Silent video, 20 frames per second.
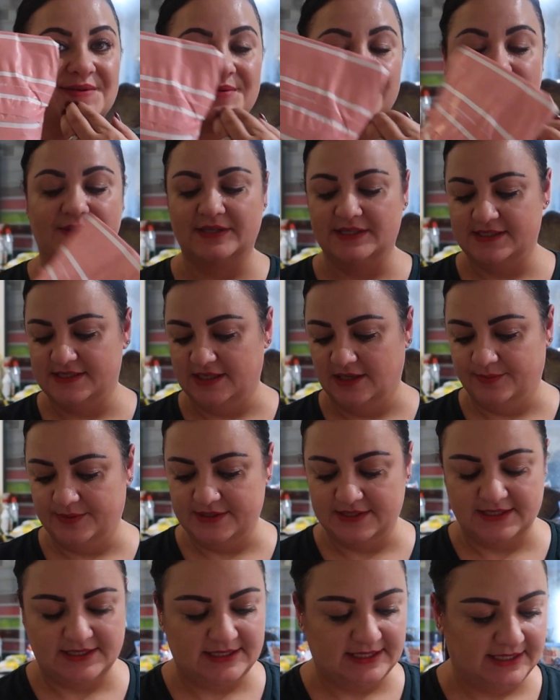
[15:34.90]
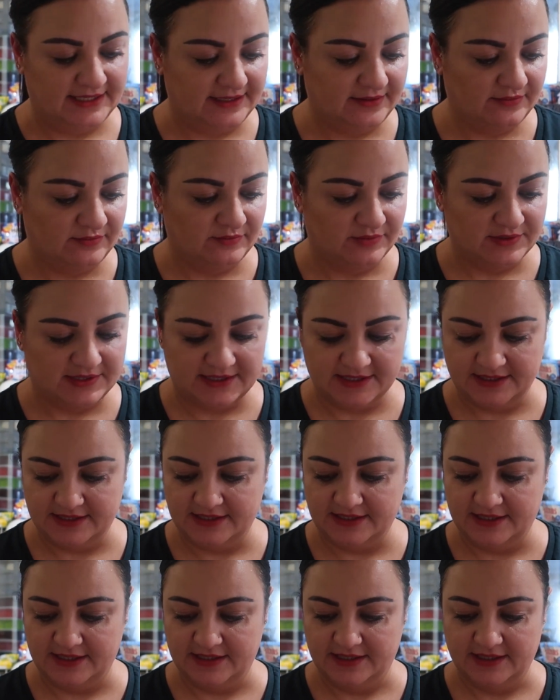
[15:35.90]
open this up and see what's
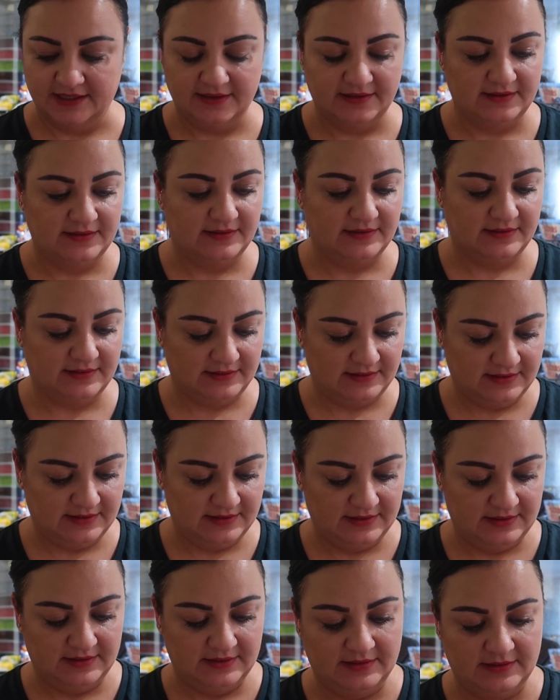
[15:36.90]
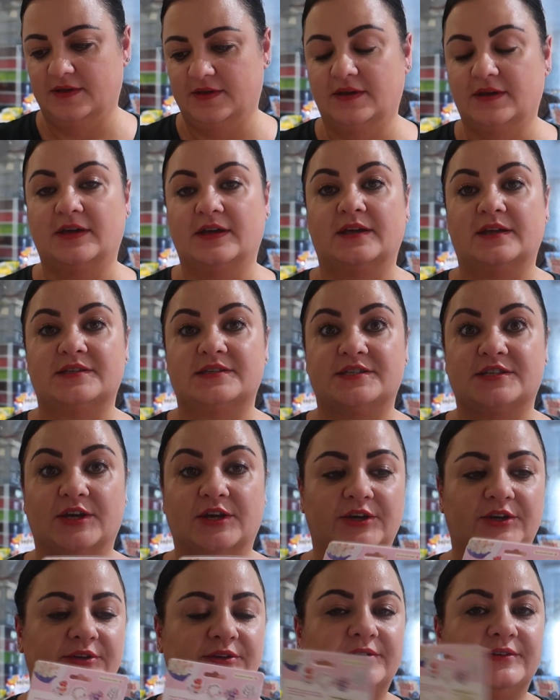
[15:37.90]
in here.
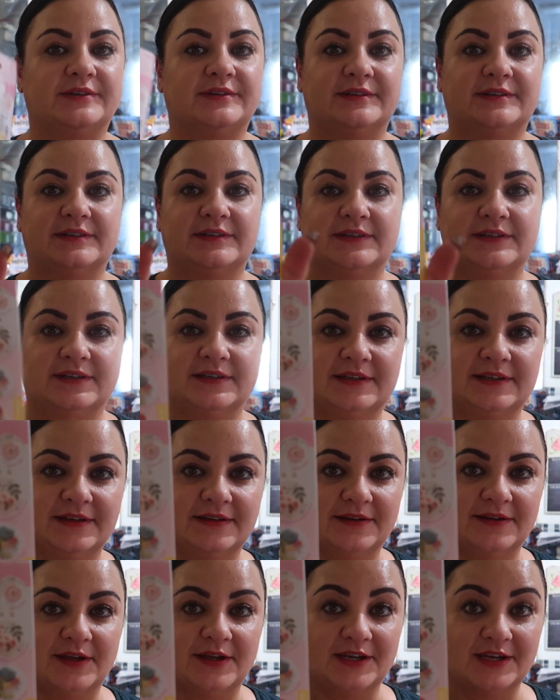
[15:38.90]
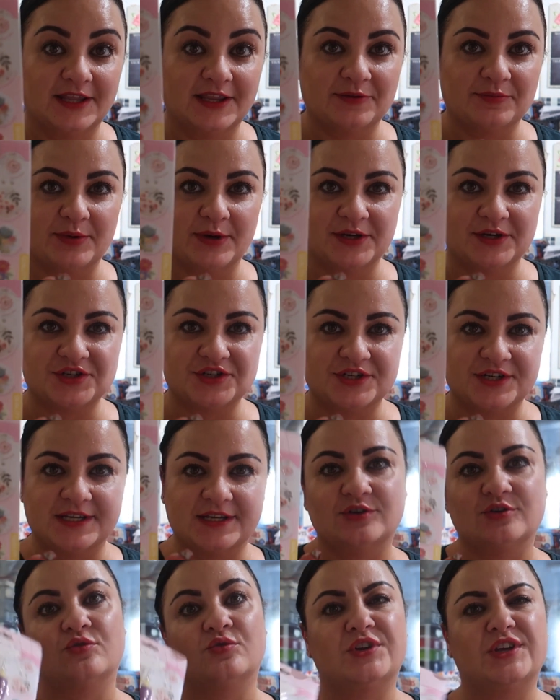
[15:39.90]
So, another punch
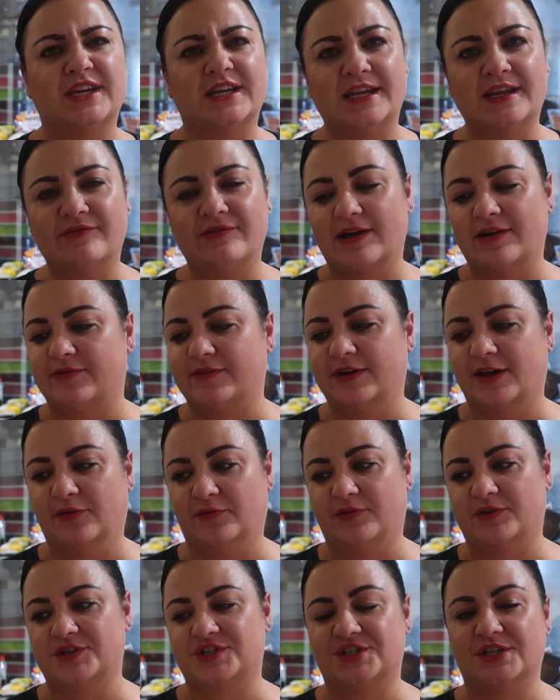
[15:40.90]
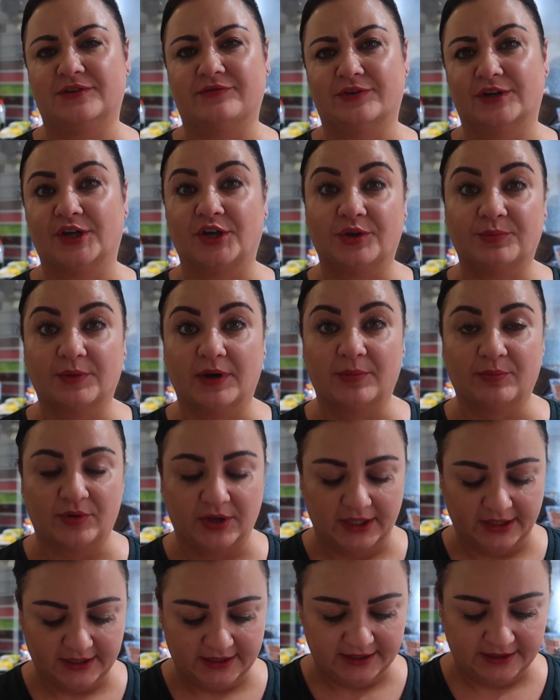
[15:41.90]
needle. You can never have enough because you never know, you might
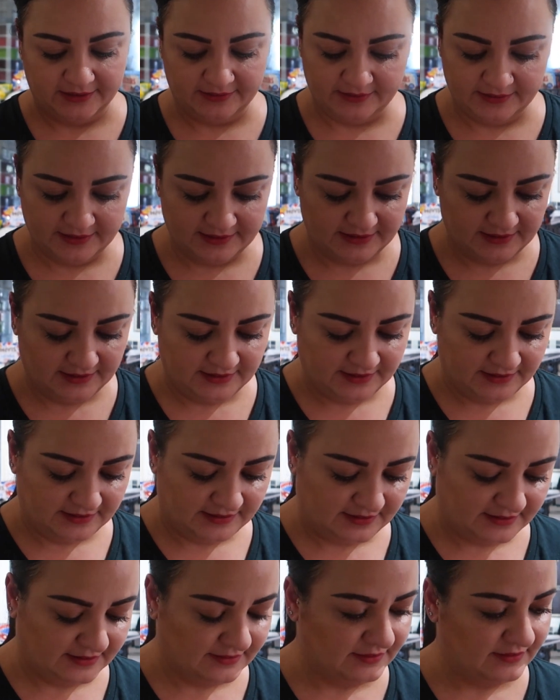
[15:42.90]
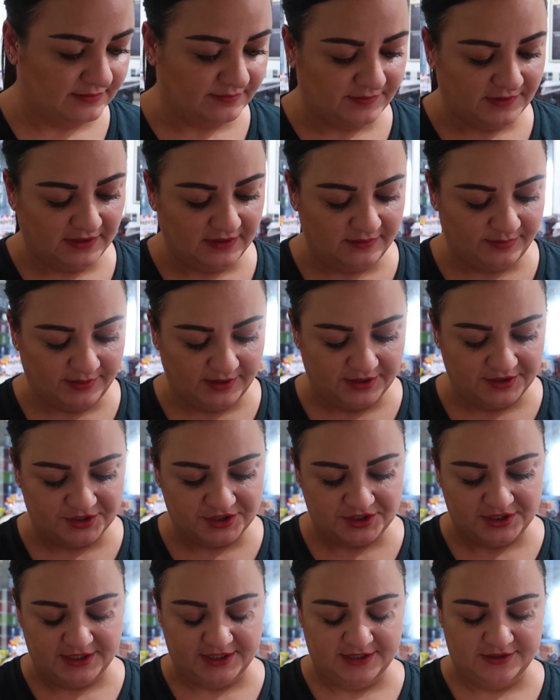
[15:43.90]
break it. Another
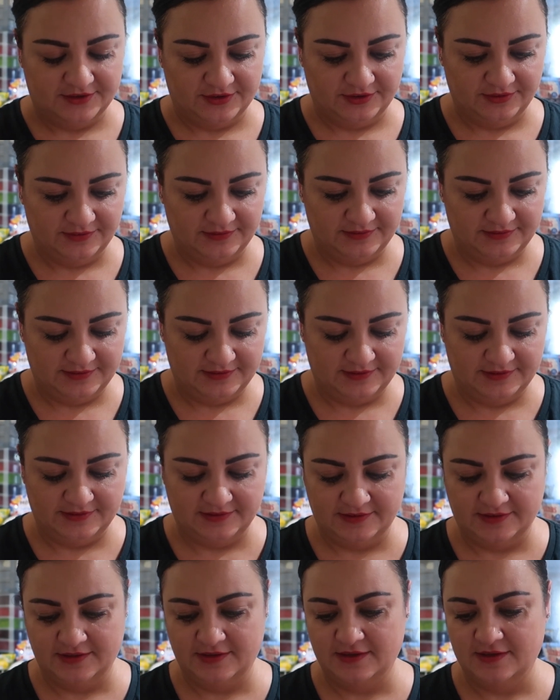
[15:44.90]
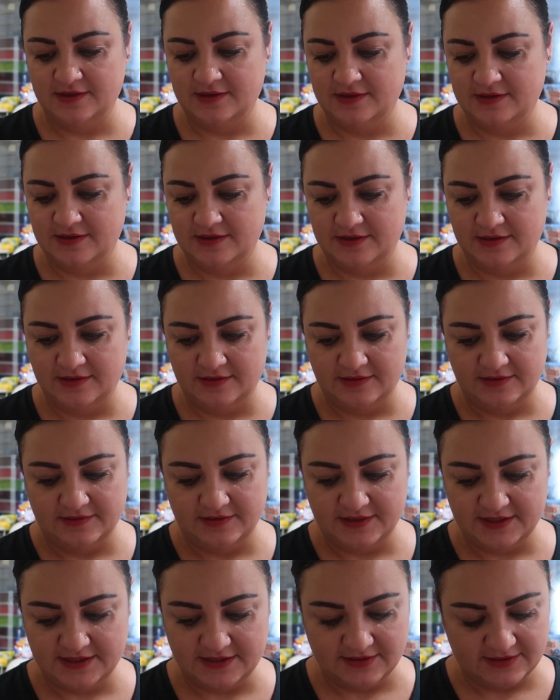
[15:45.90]
punch needle.
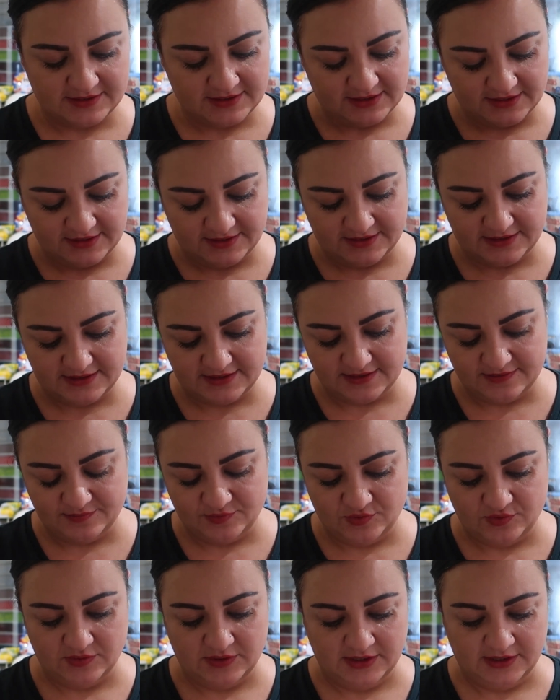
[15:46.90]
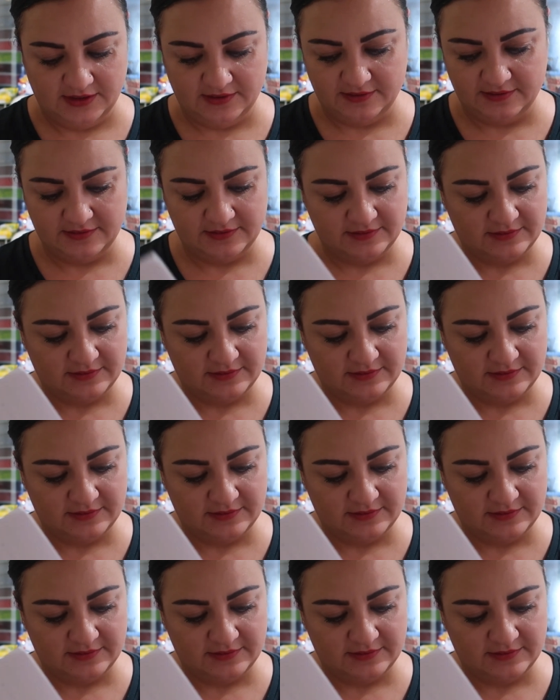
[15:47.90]
This looks like a smaller